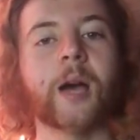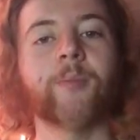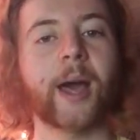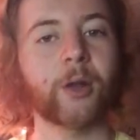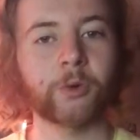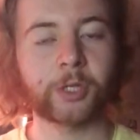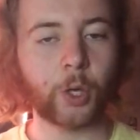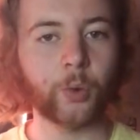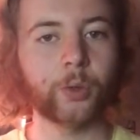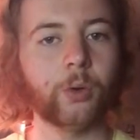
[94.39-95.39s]

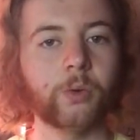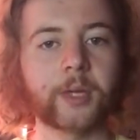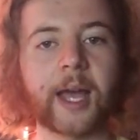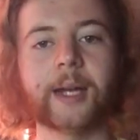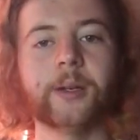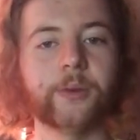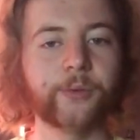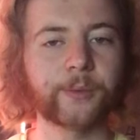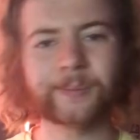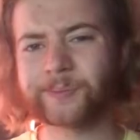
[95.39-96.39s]
microtonal kind
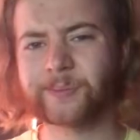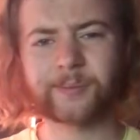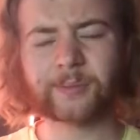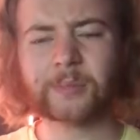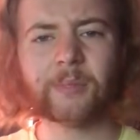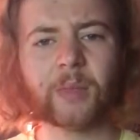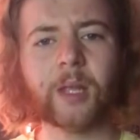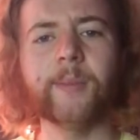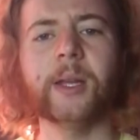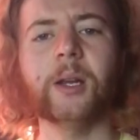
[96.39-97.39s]
of
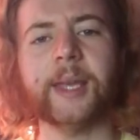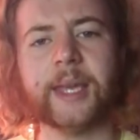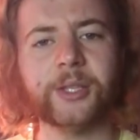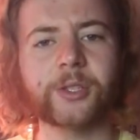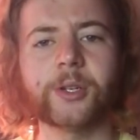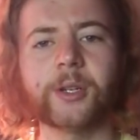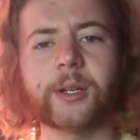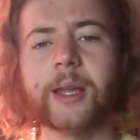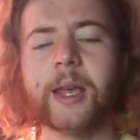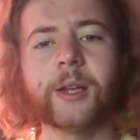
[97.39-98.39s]
Middle
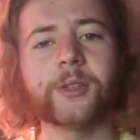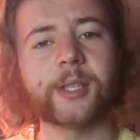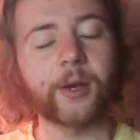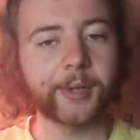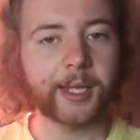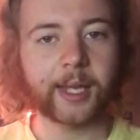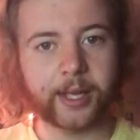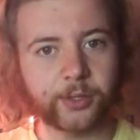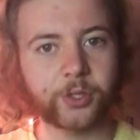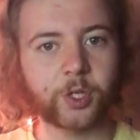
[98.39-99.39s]
Eastern sounding
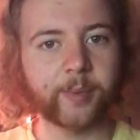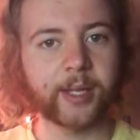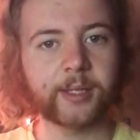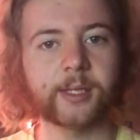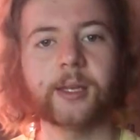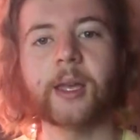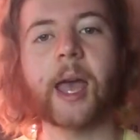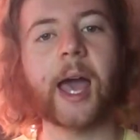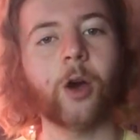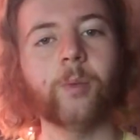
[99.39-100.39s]
instrument
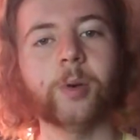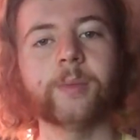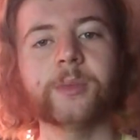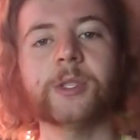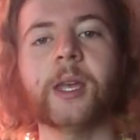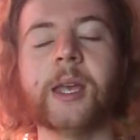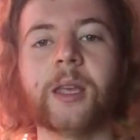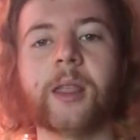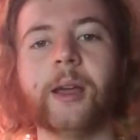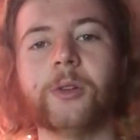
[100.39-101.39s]
albums.
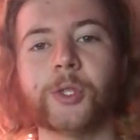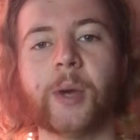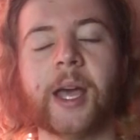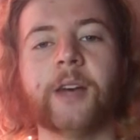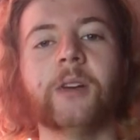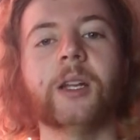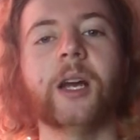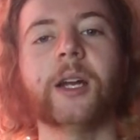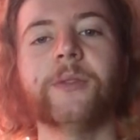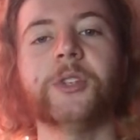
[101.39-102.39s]
They also have a
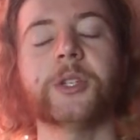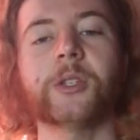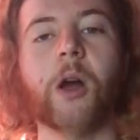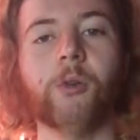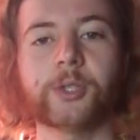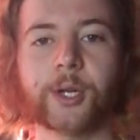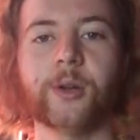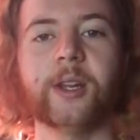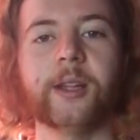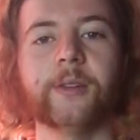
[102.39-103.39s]
lot of just
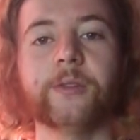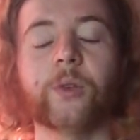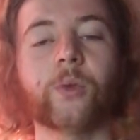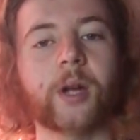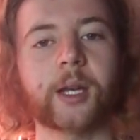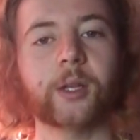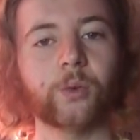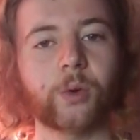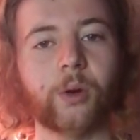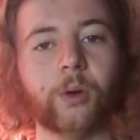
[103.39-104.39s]
alternative rock
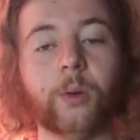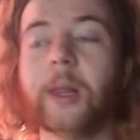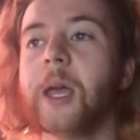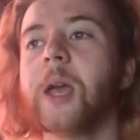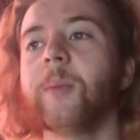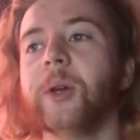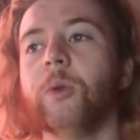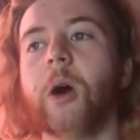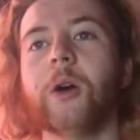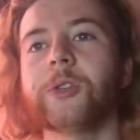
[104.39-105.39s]
and roll, but
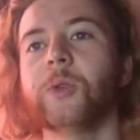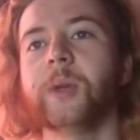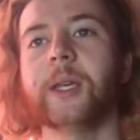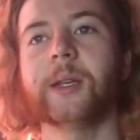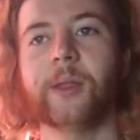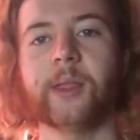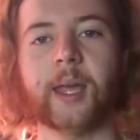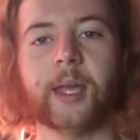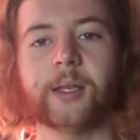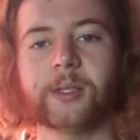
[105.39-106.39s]
you also get into
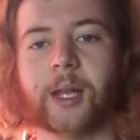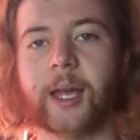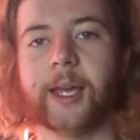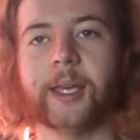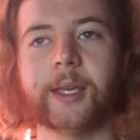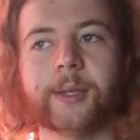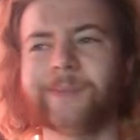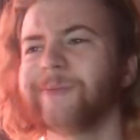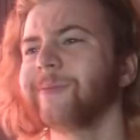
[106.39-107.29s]
things like,